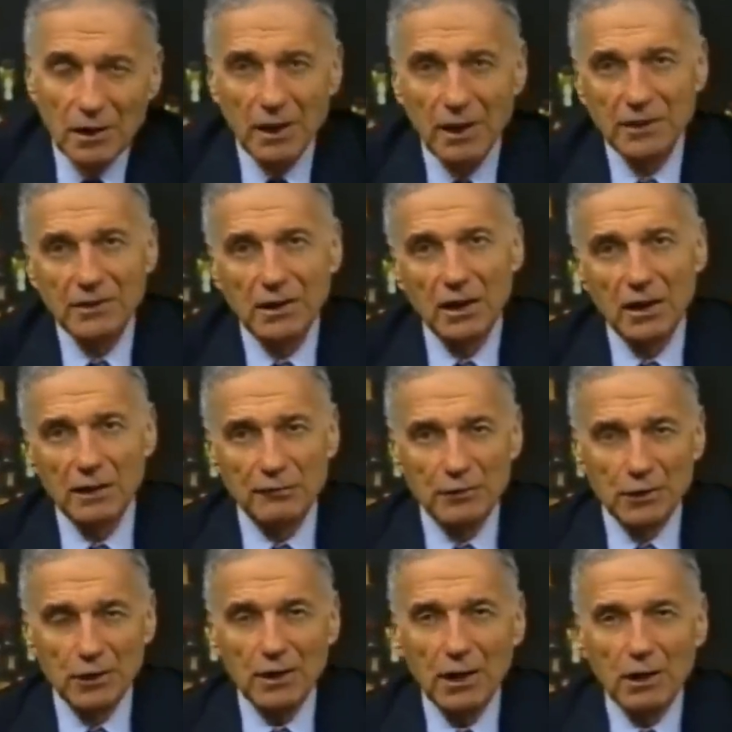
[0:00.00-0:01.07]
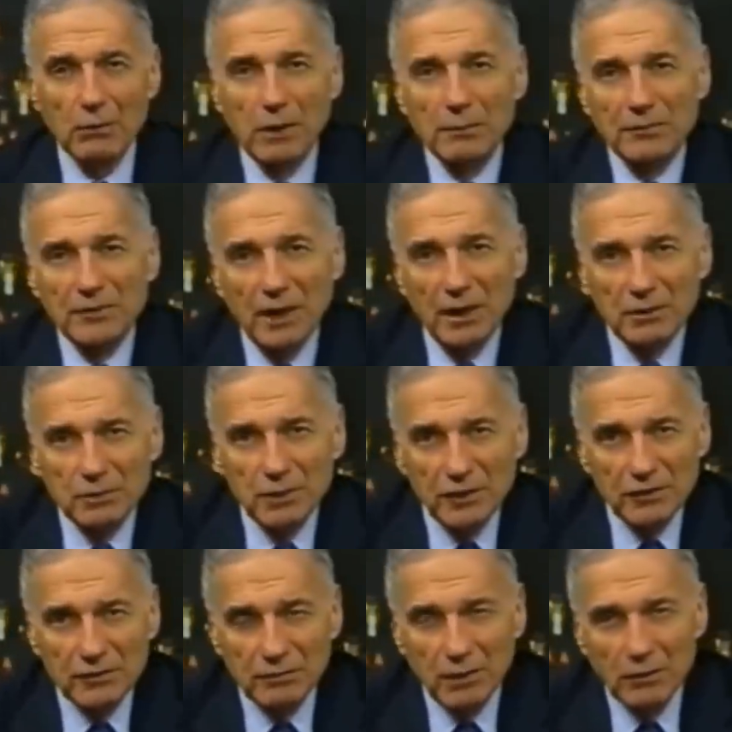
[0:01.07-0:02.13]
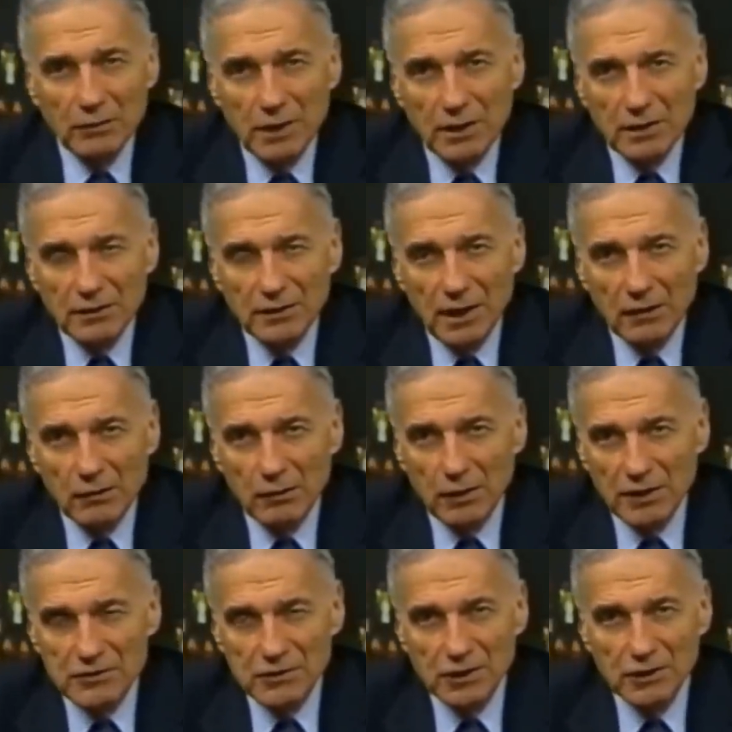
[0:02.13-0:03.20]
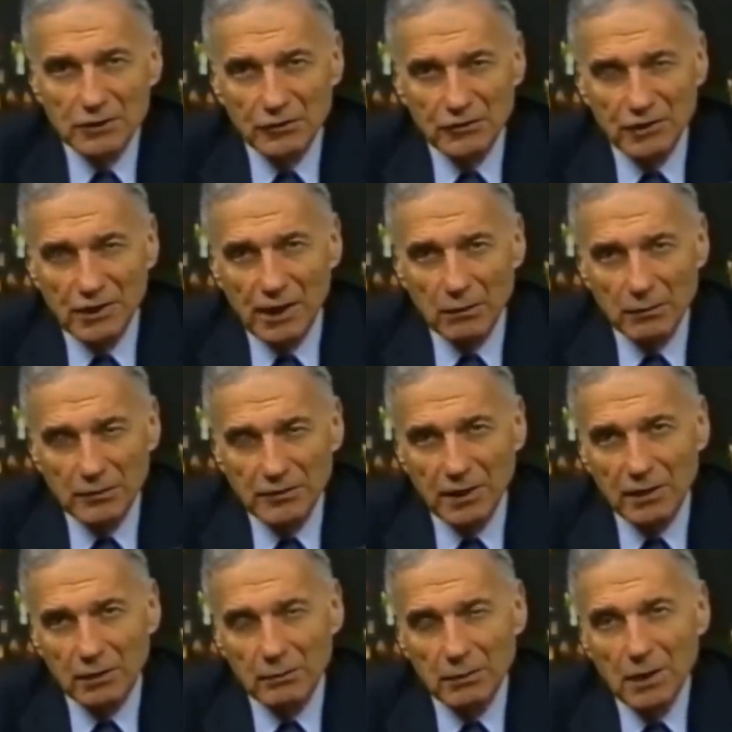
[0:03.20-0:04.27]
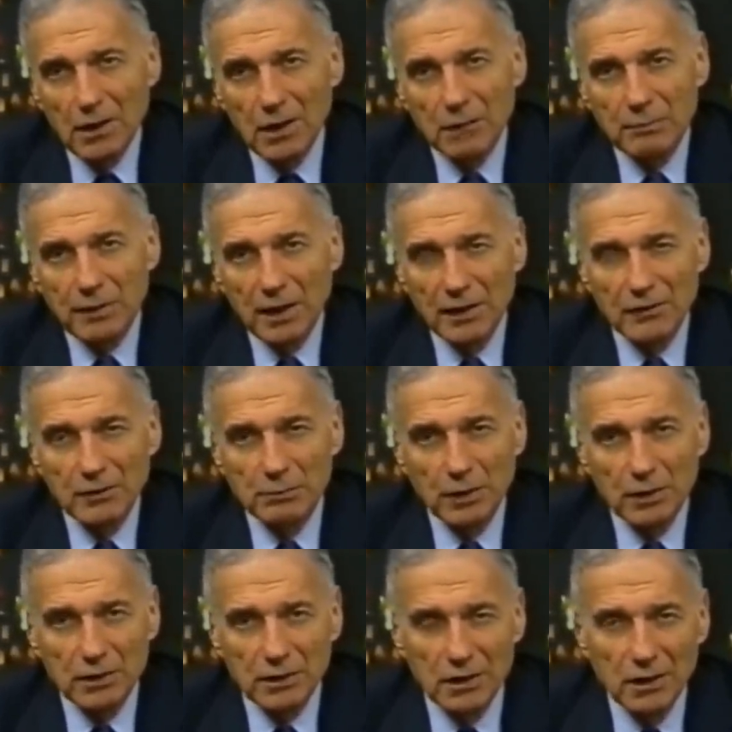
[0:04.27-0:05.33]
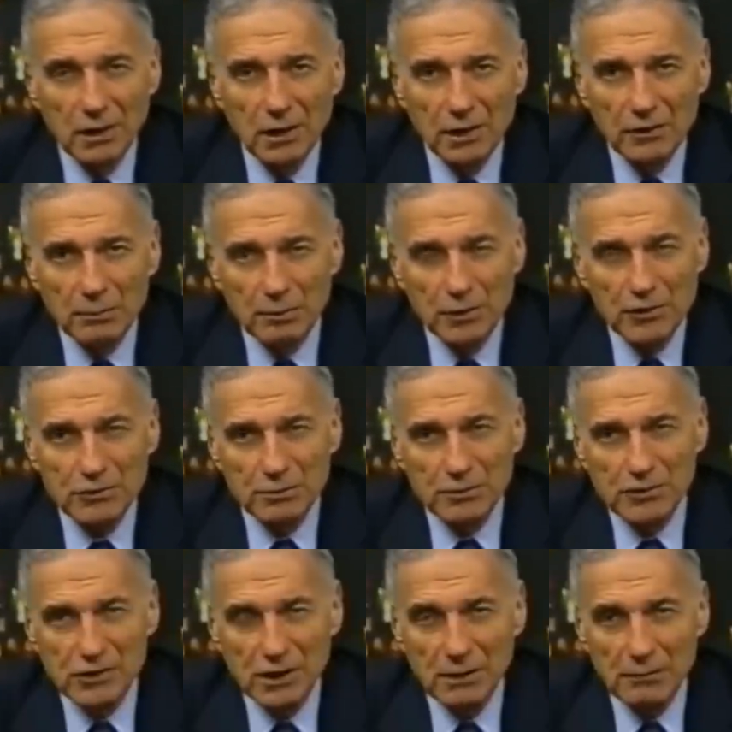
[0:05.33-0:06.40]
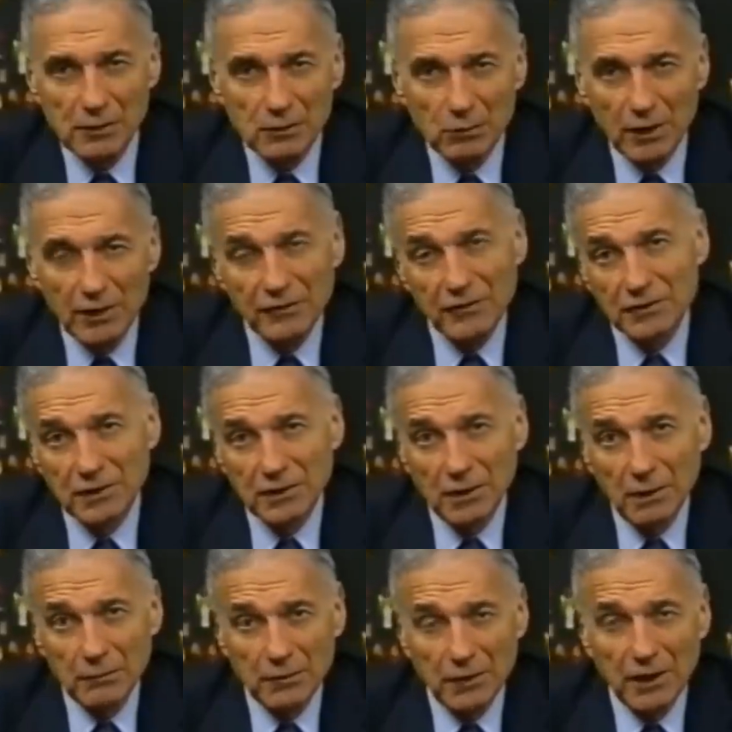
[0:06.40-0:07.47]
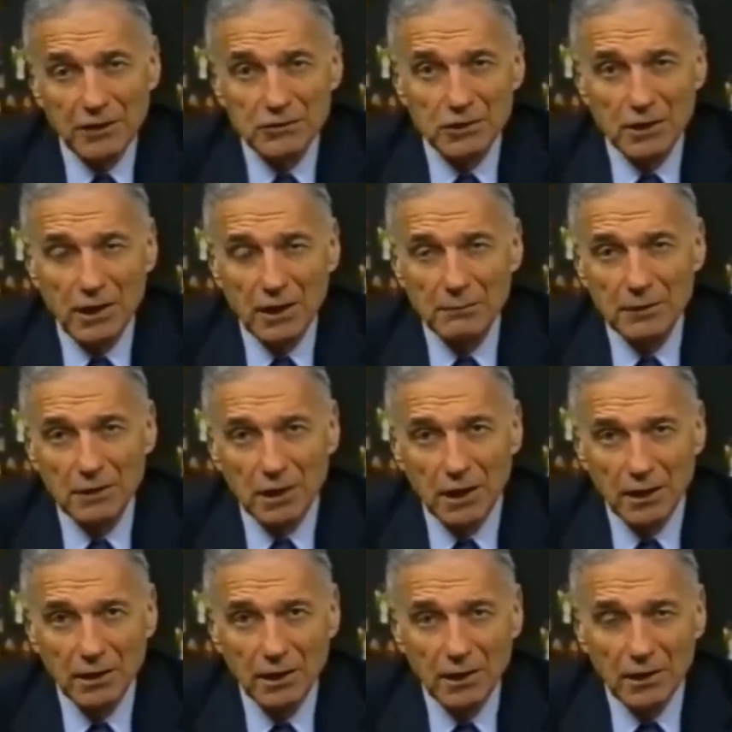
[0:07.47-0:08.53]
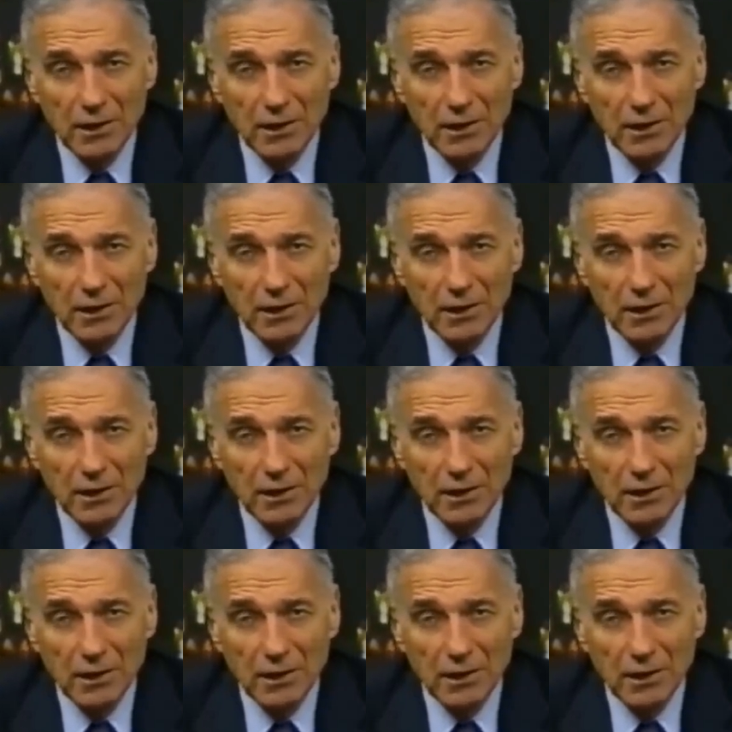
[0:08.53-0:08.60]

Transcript: And uh, if you look at our website, Chris, vote nader dot org, you'll see how we take a, apart the, book, uh, the Bush regime in ways that the Democrats should emulate.